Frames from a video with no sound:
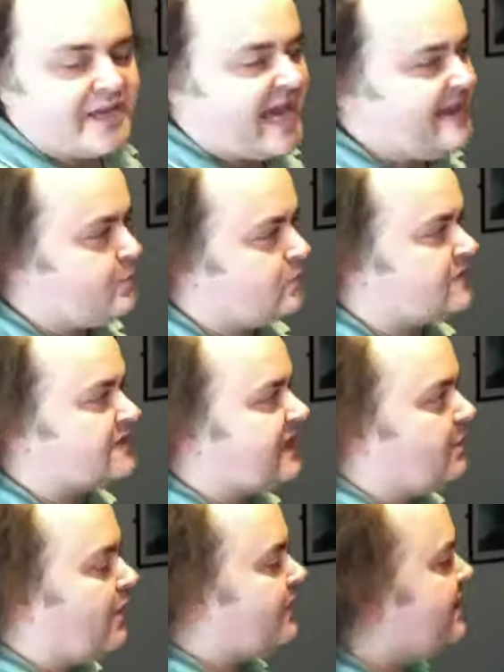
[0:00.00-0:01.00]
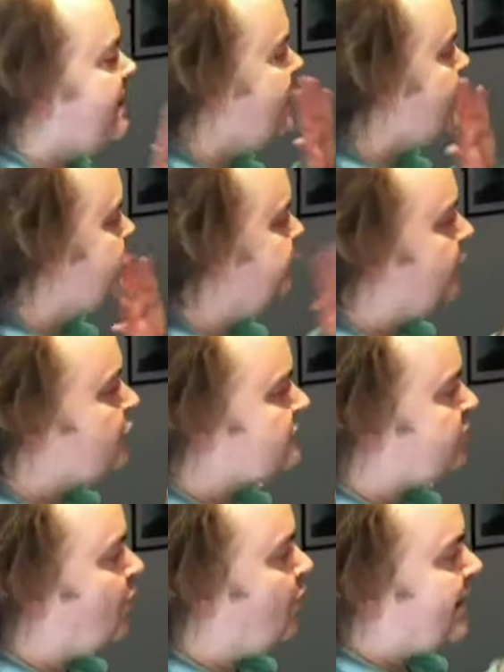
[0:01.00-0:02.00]
and cables and so on. The
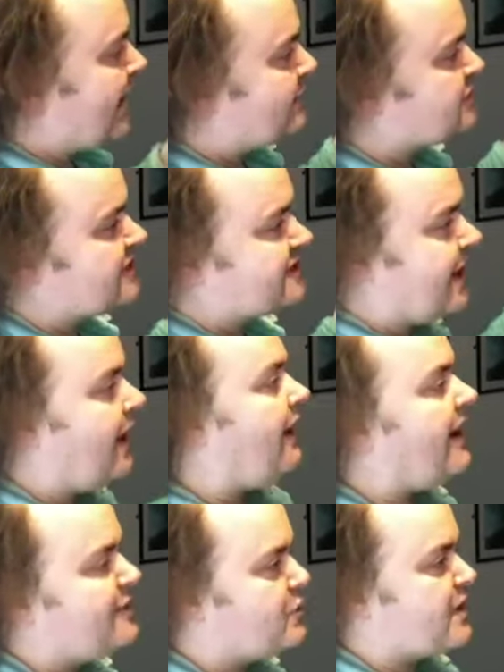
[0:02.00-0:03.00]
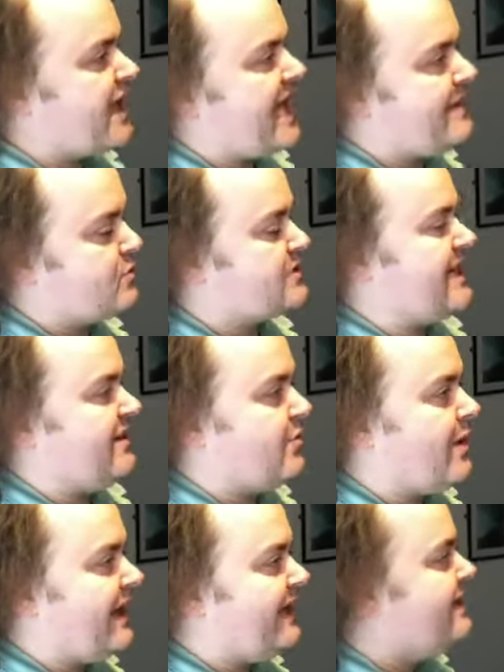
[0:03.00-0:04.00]
false wall allows us to hide all the cables out
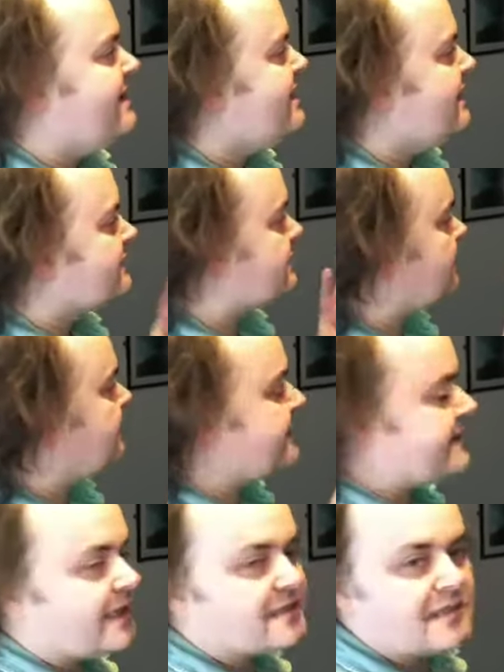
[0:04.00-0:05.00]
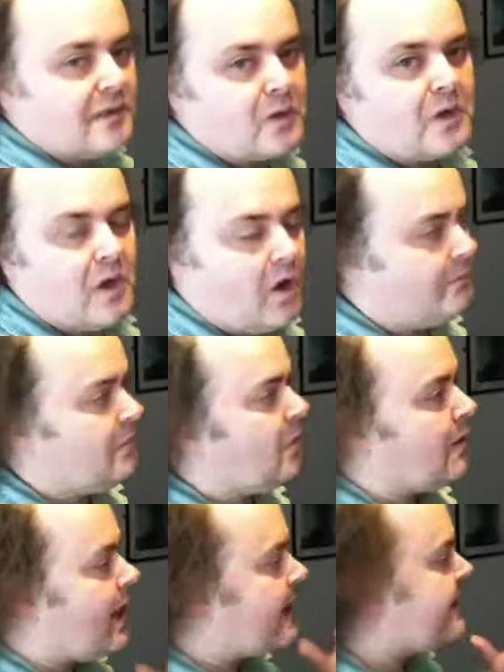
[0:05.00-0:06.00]
of the way, so that it does look a lot
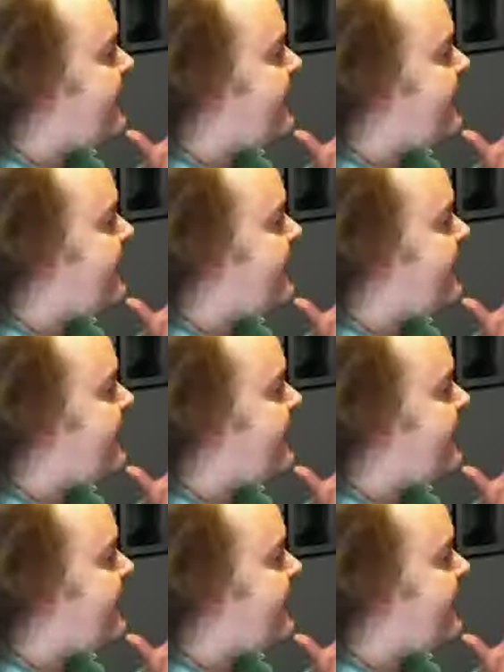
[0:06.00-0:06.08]
more like